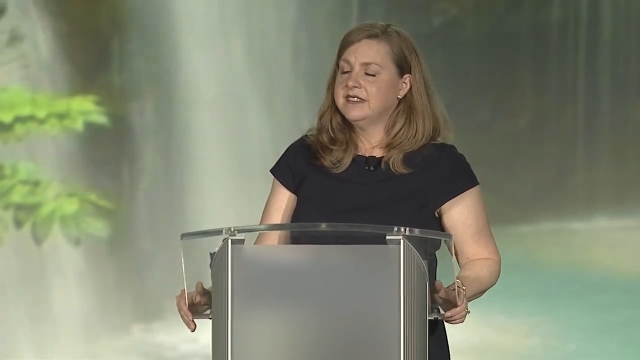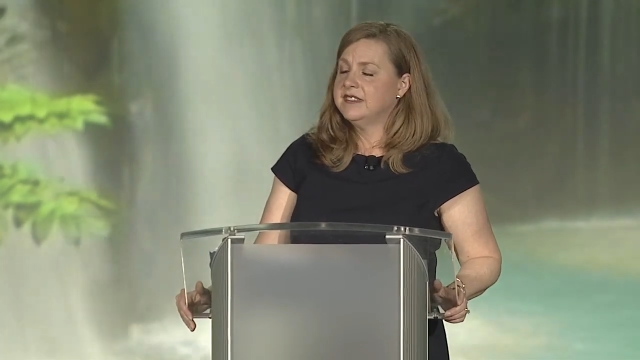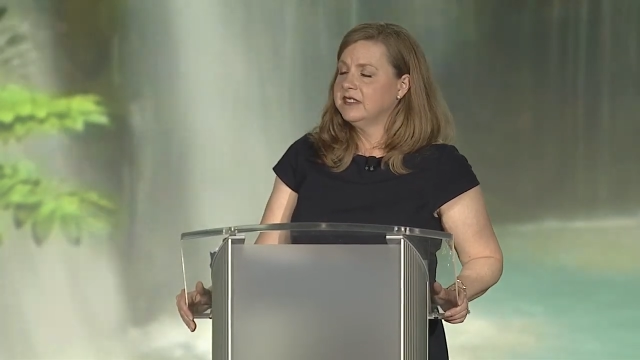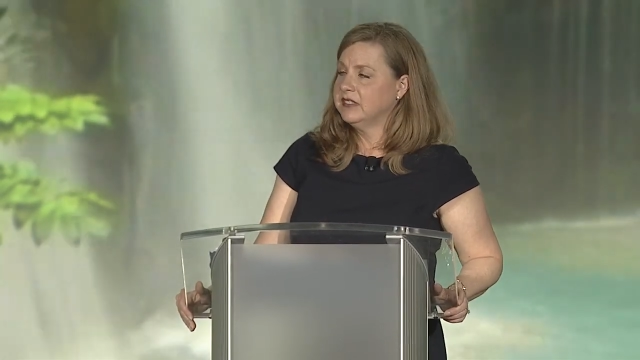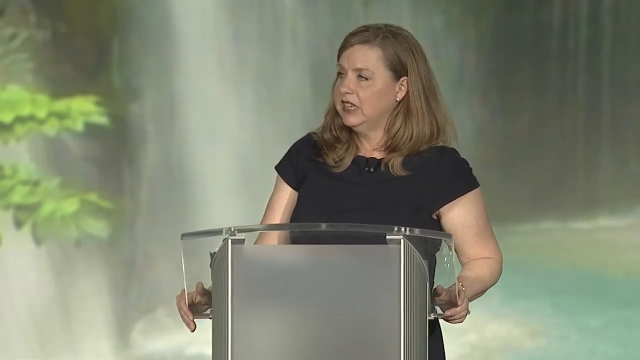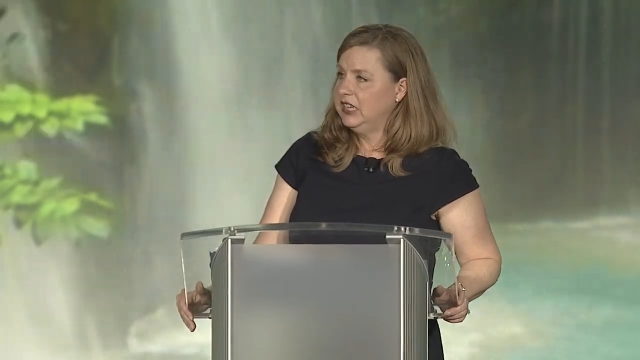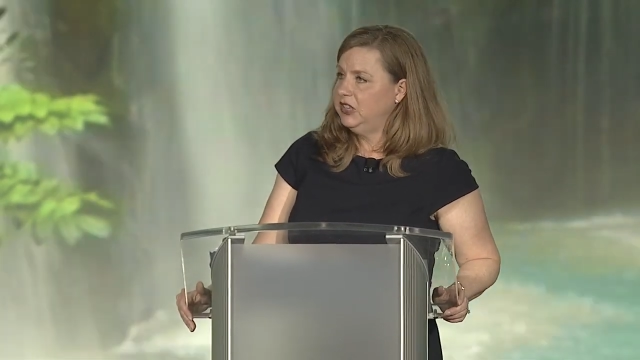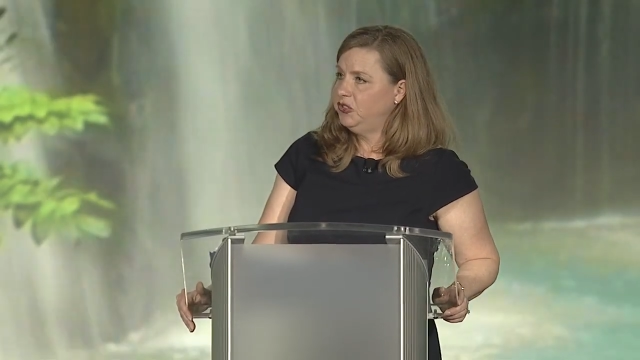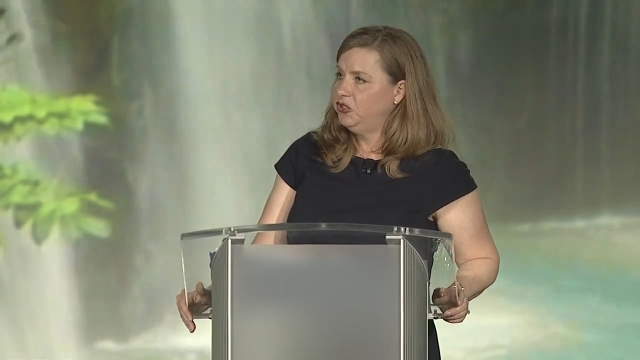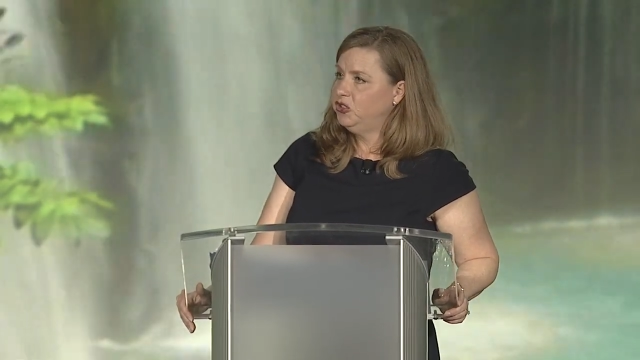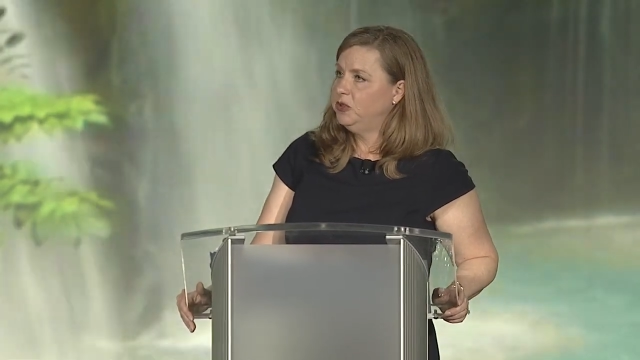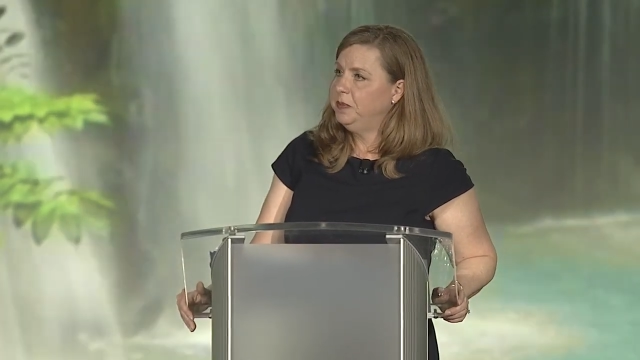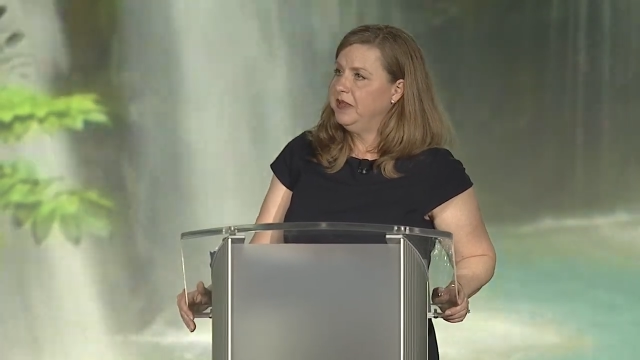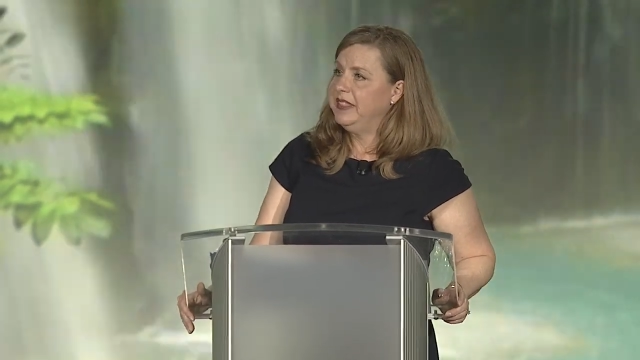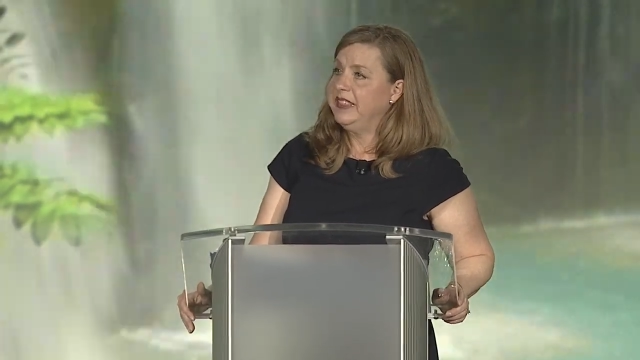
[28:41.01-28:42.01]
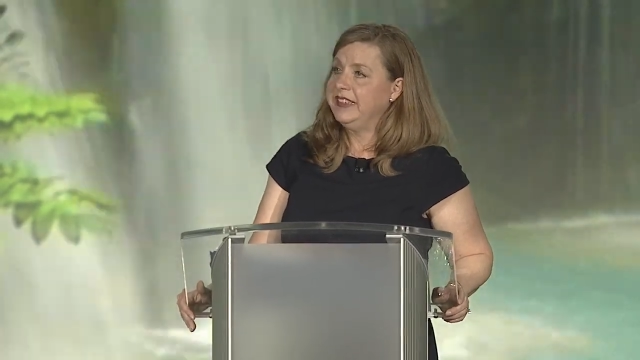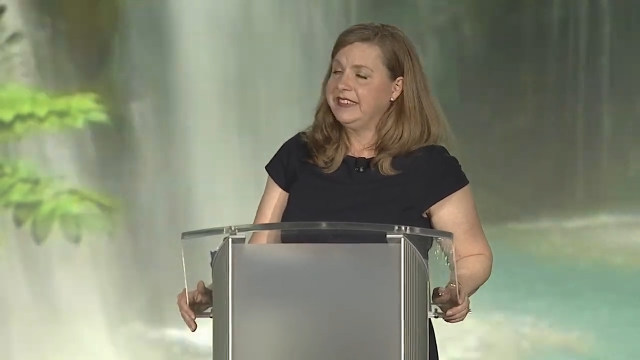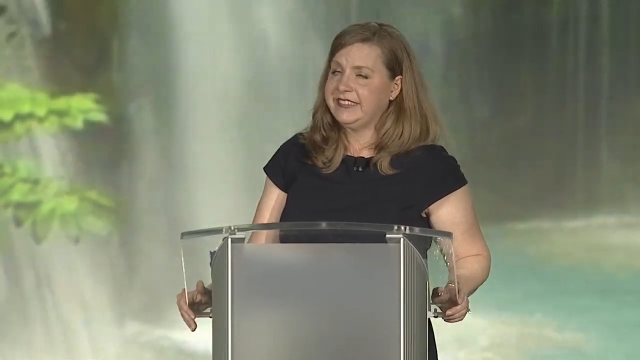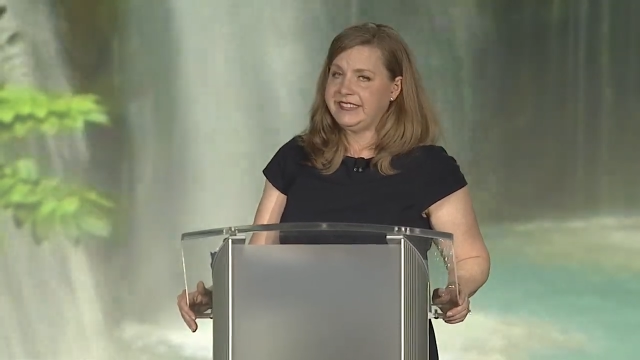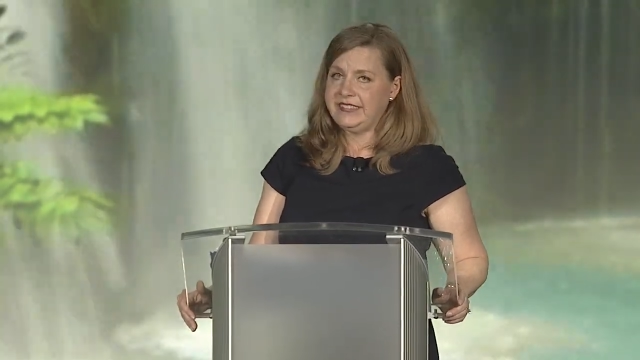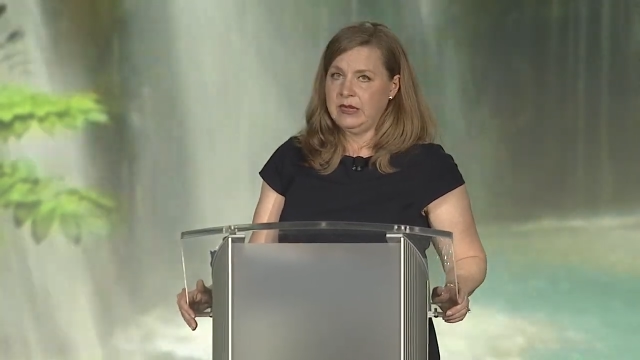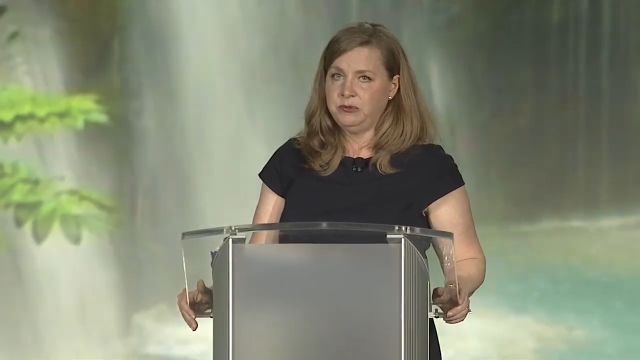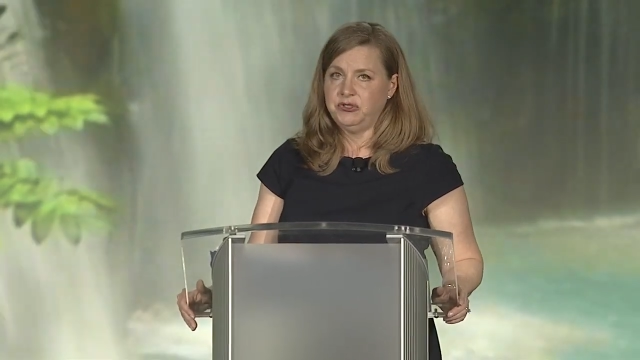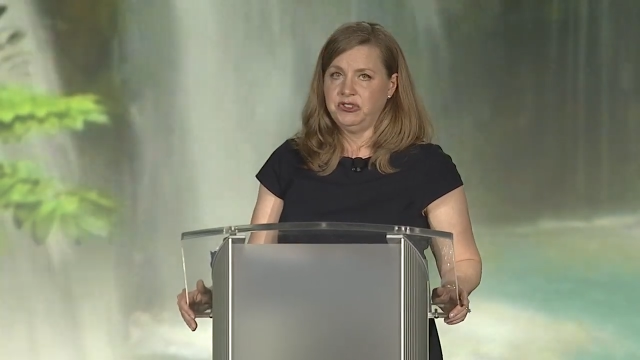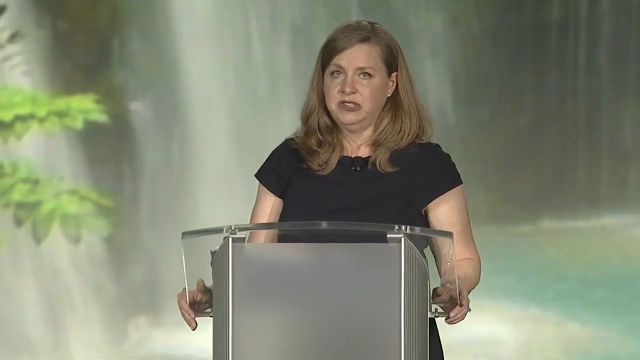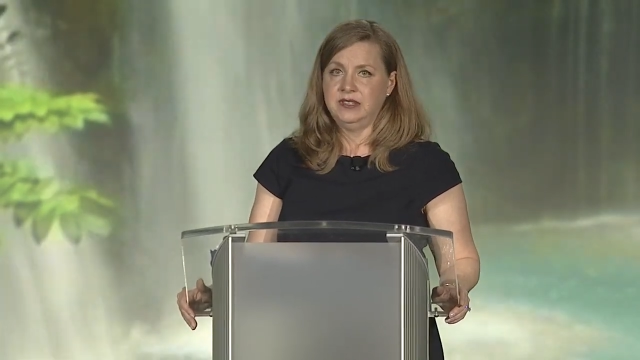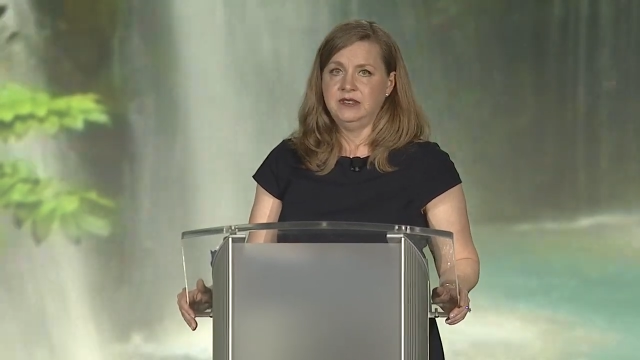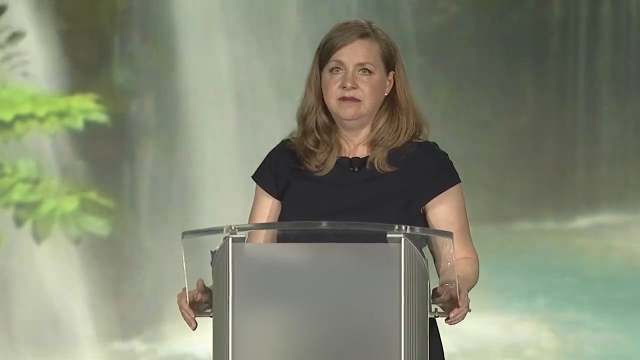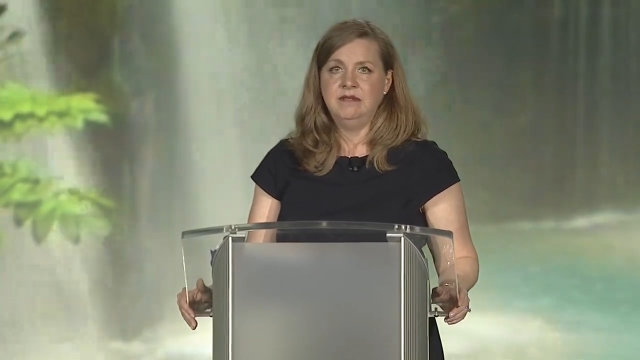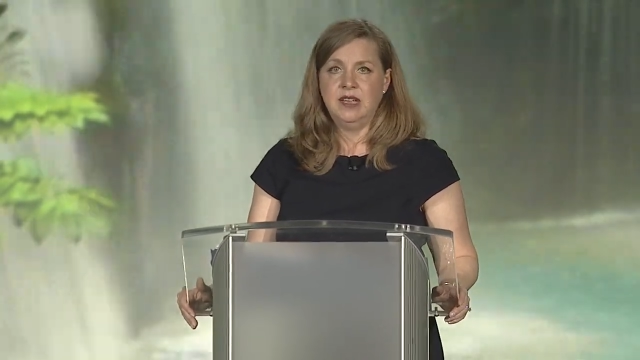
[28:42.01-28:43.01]
delays should be the
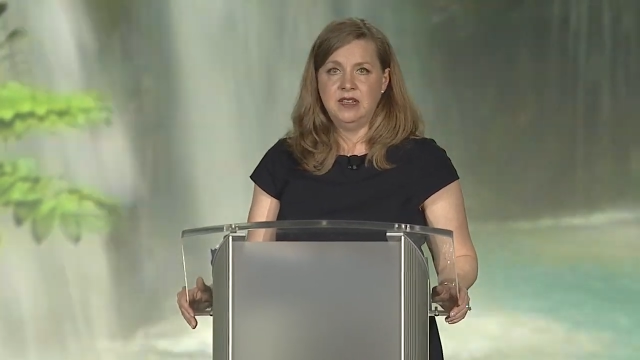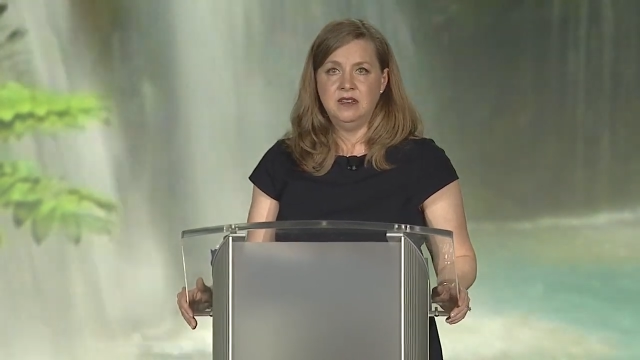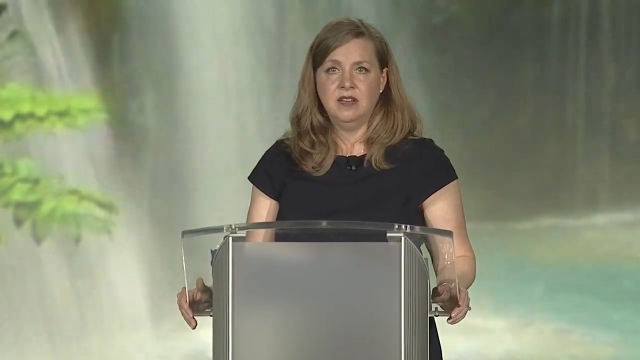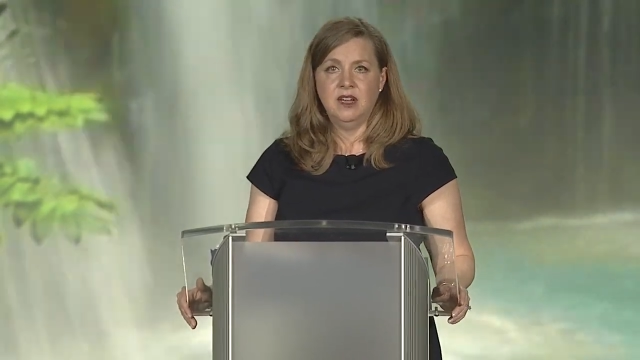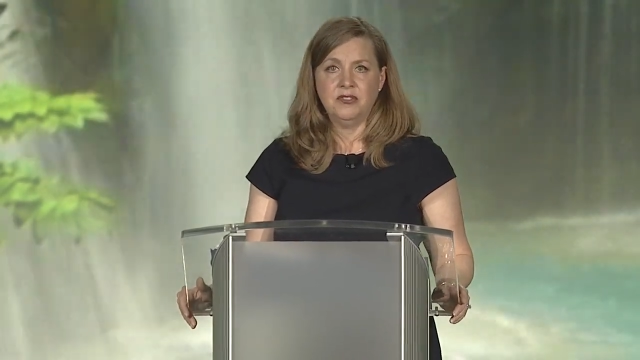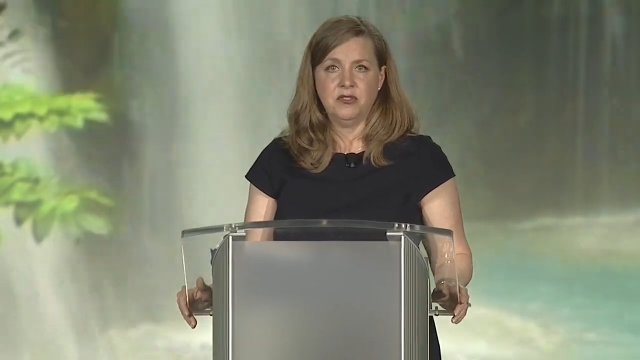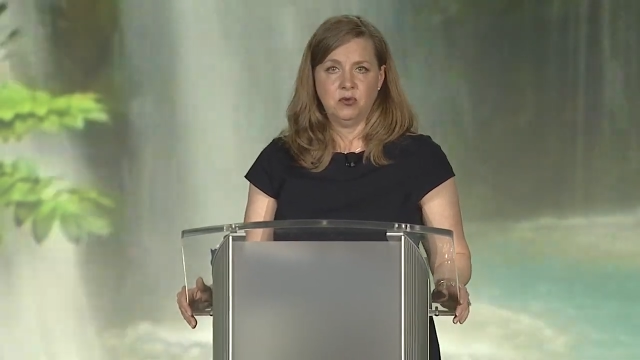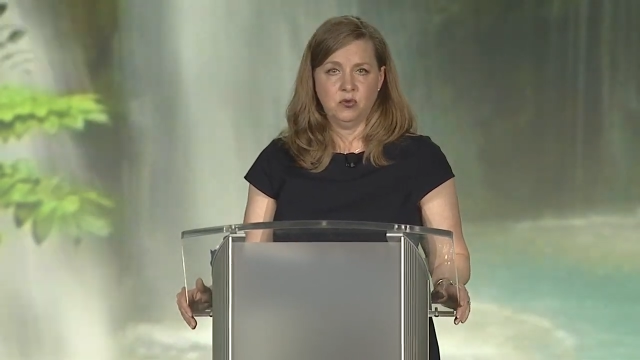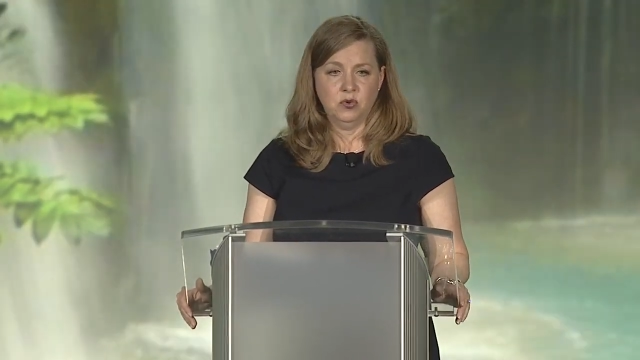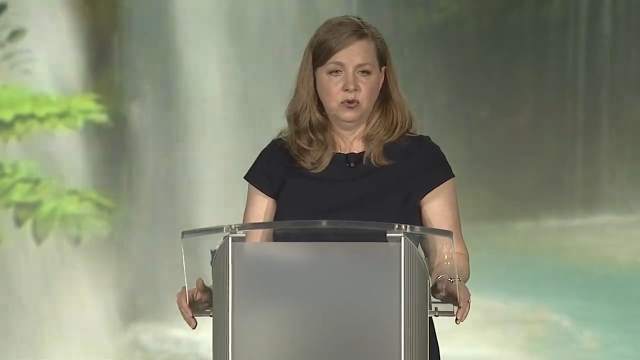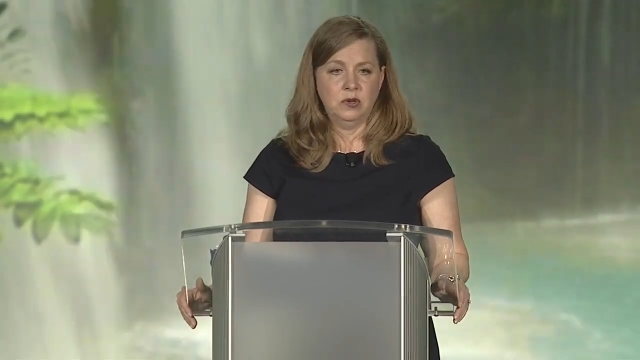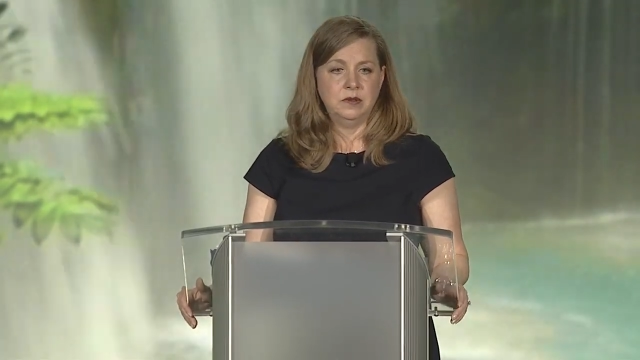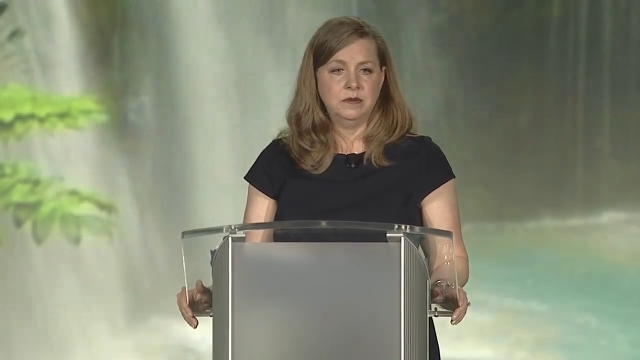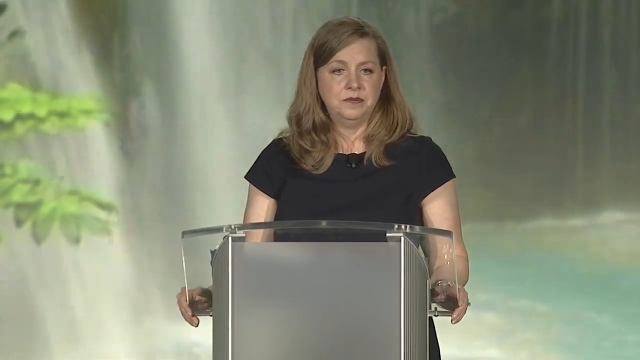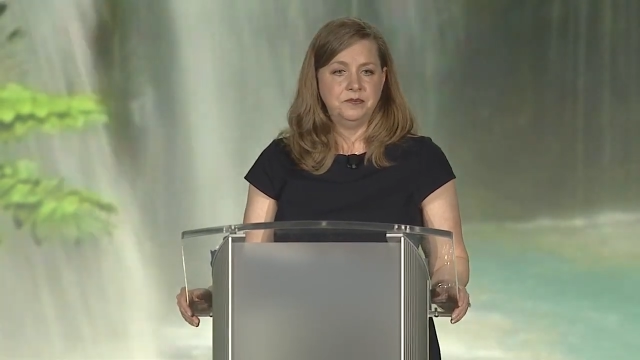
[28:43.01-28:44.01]
exception and not the rule.